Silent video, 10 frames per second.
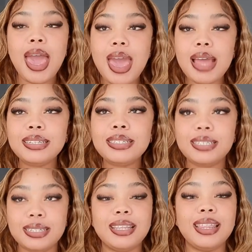And
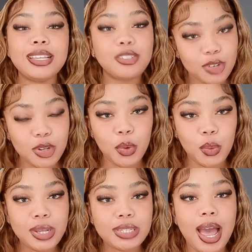this
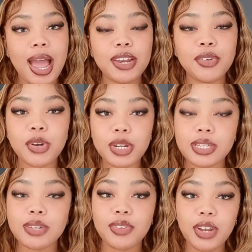video is a highly
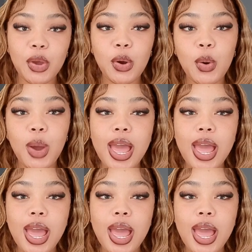requested video,